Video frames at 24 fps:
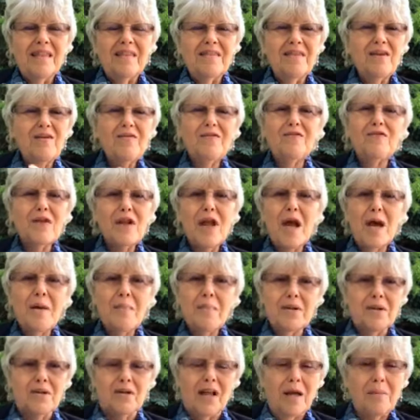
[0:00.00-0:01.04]
they're
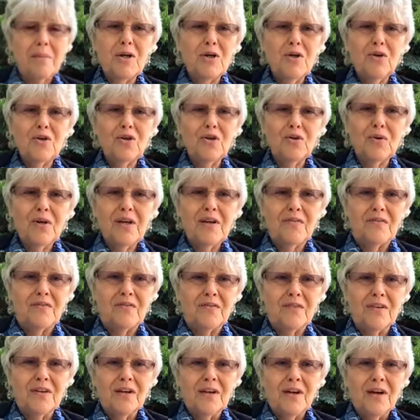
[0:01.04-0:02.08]
phenomenal. I mean, good grief!
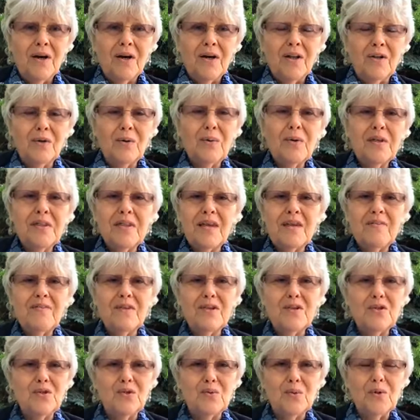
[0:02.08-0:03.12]
Look what they've
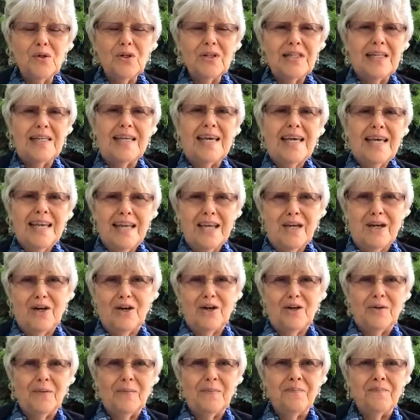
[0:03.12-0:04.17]
endured to get here,
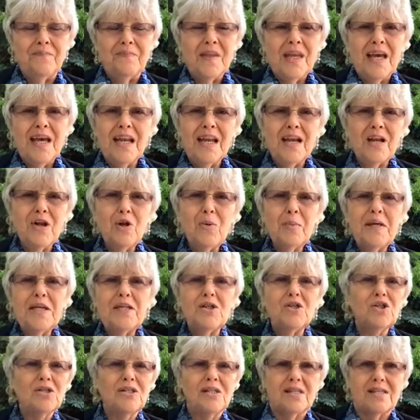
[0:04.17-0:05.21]
and I don't mean
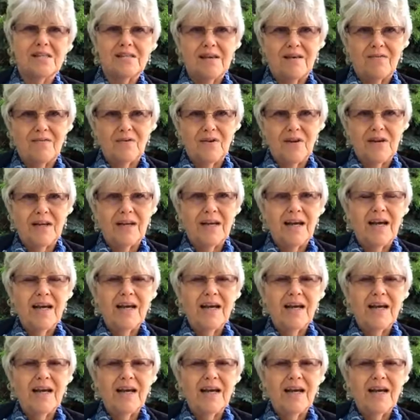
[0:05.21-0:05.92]
just the suffering.